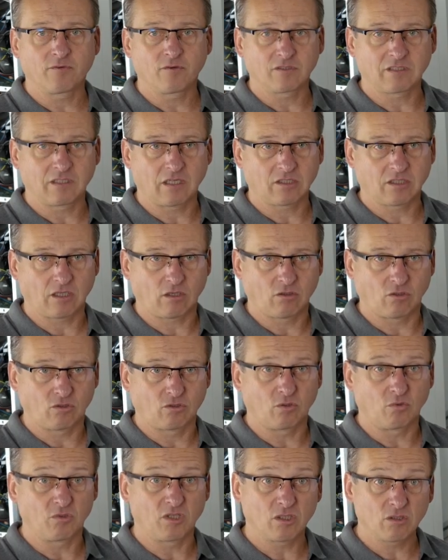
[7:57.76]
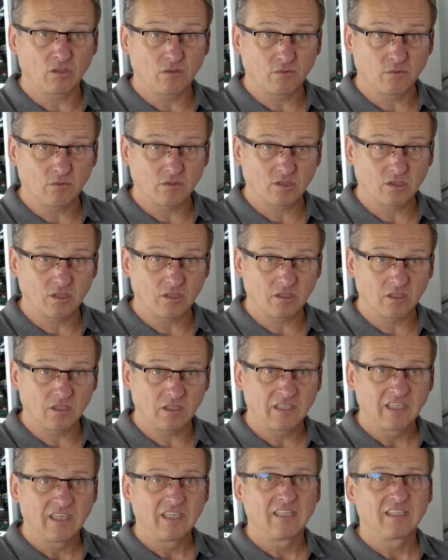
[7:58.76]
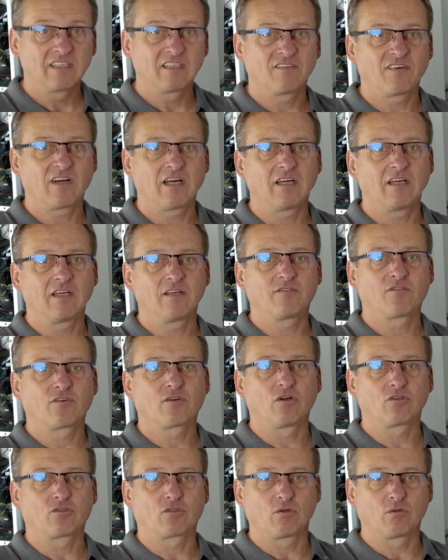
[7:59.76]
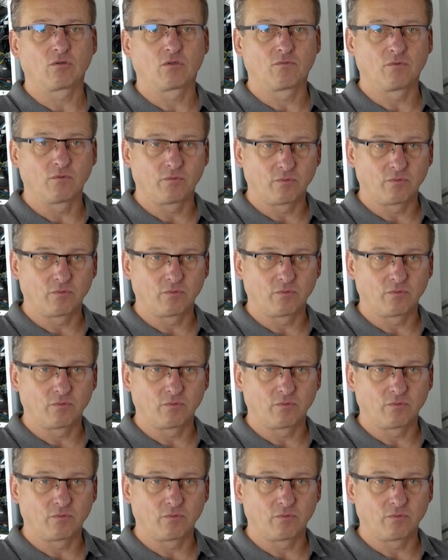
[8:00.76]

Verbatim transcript: function boiler, two F, dual function boiler.